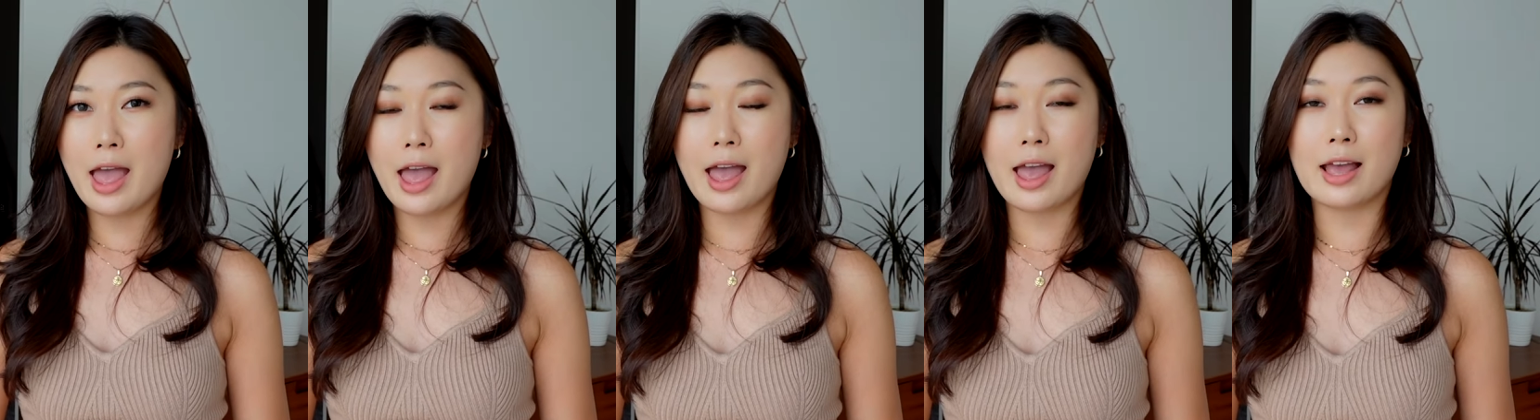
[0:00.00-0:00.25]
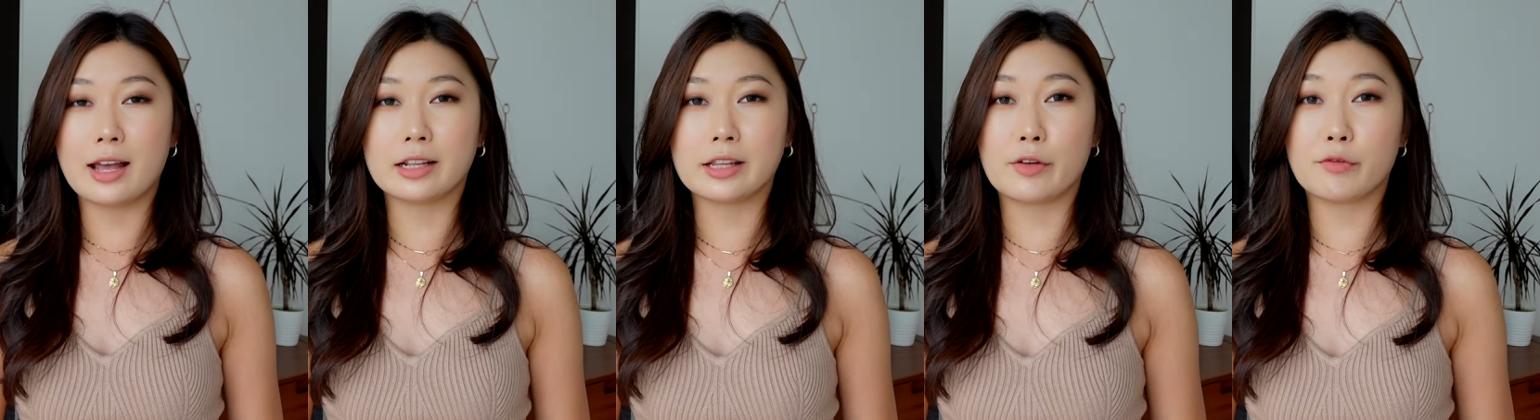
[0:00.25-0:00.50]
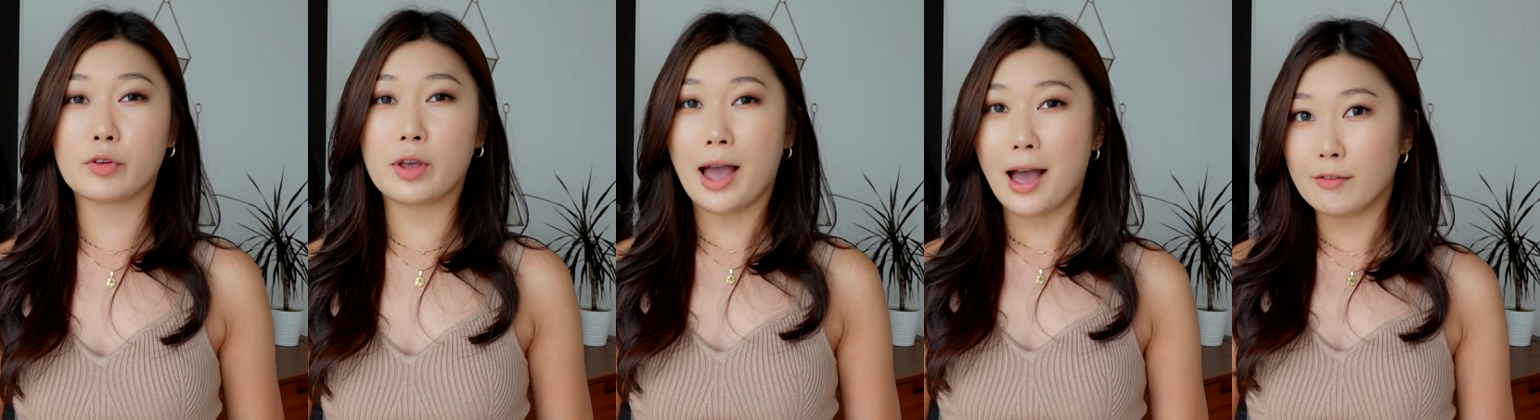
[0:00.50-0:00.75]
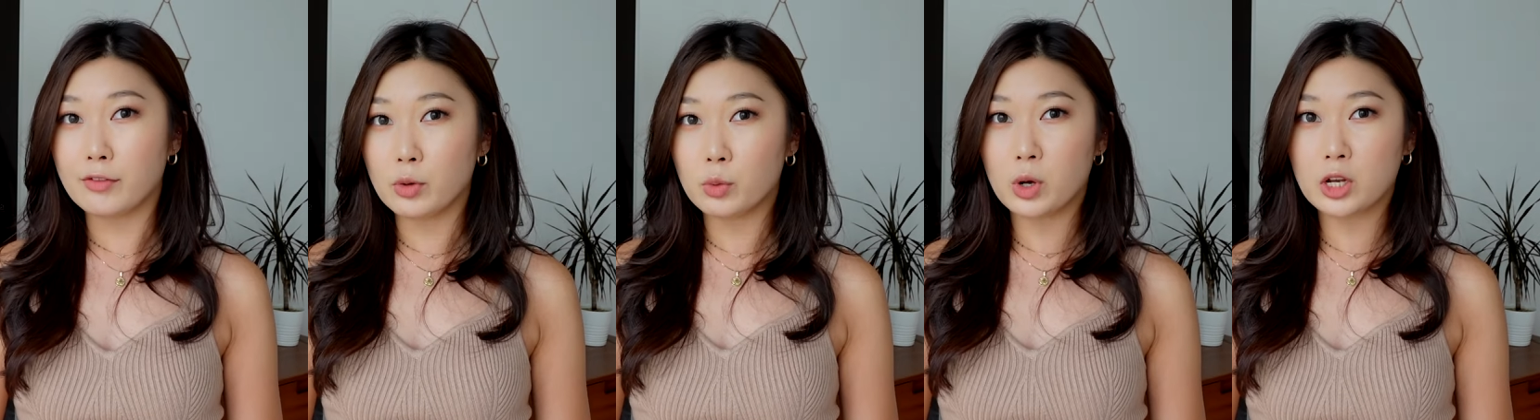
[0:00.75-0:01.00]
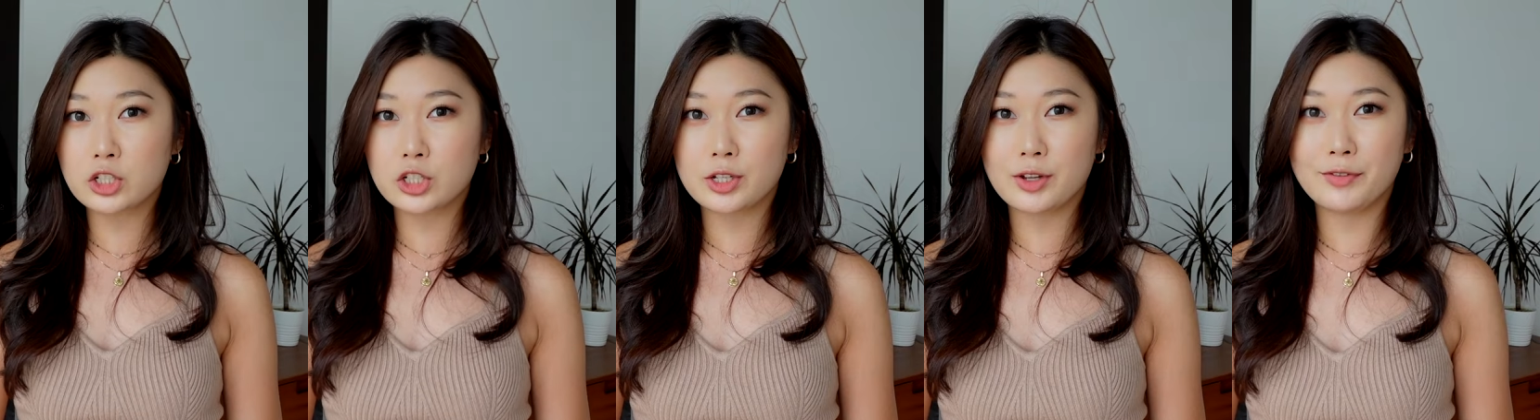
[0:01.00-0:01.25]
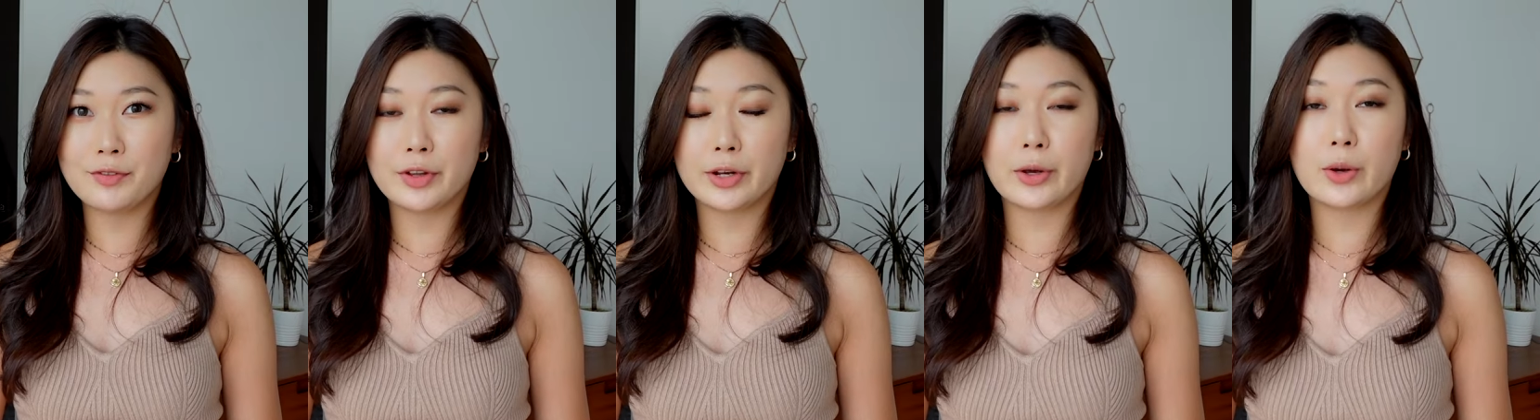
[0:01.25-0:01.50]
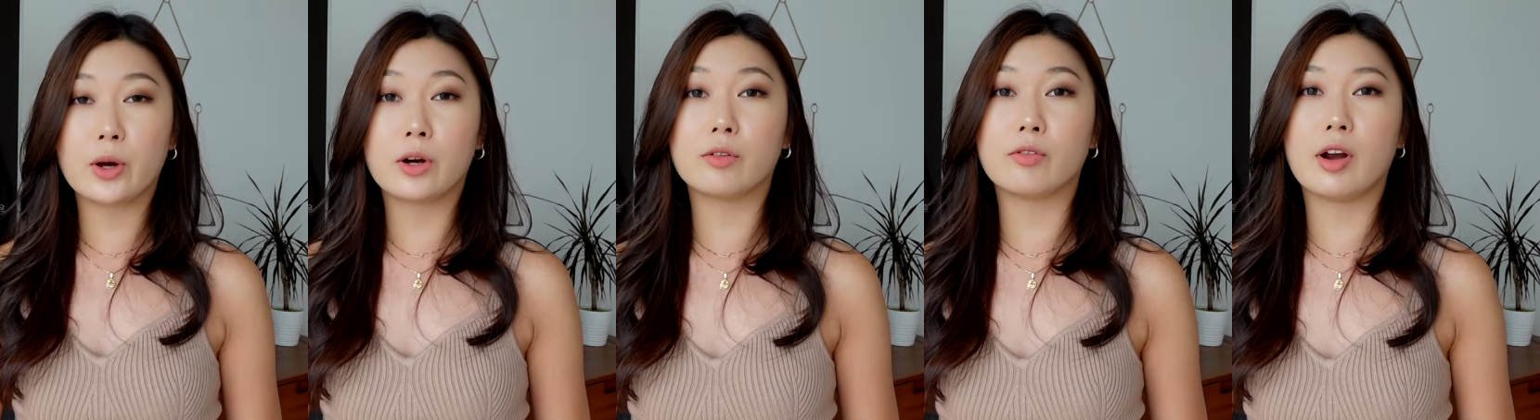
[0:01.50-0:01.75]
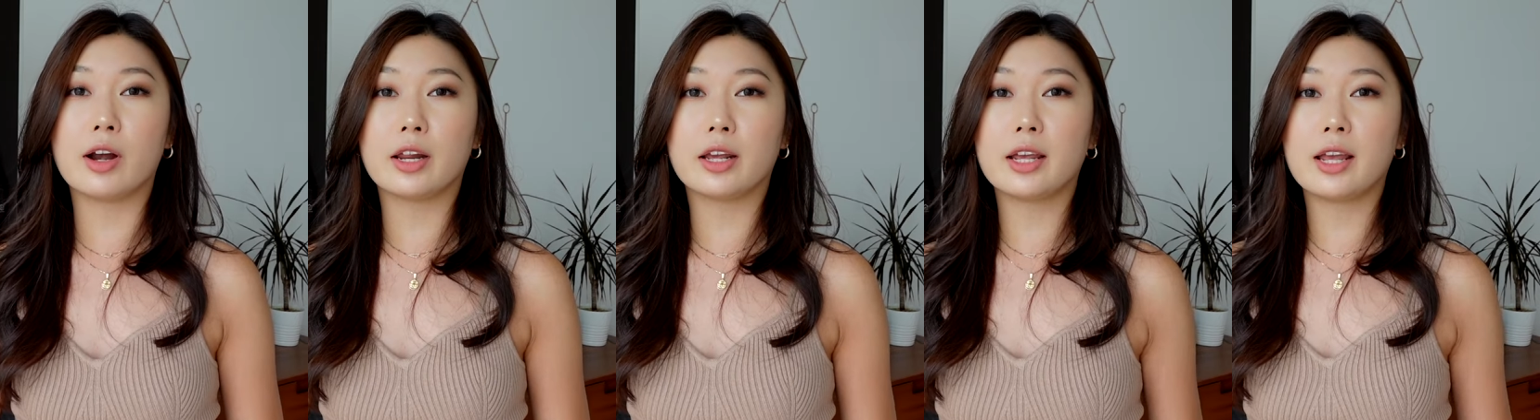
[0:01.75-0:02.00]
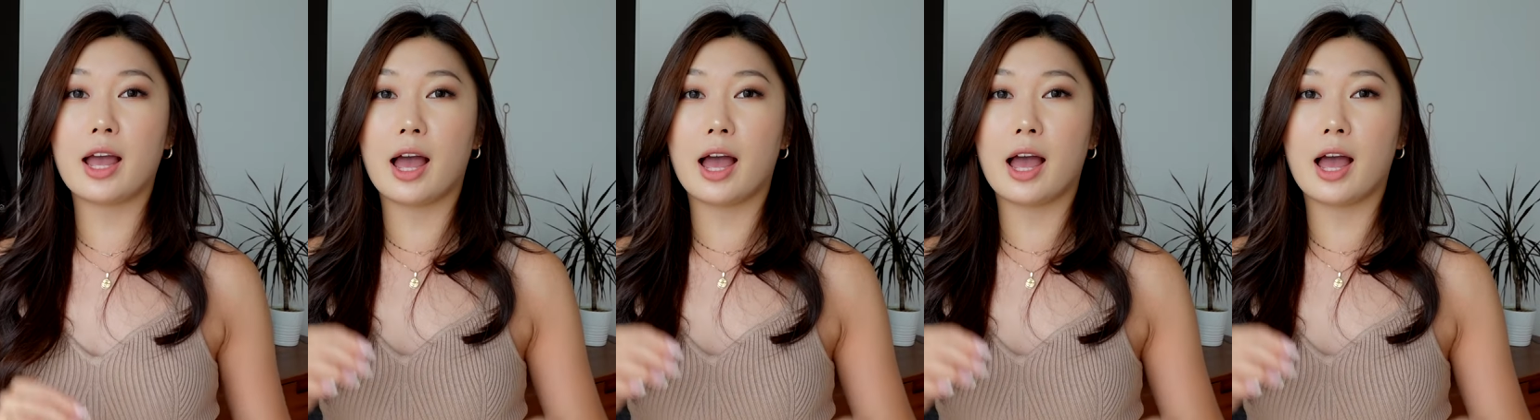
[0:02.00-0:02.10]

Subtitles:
And if you haven't watched that video already,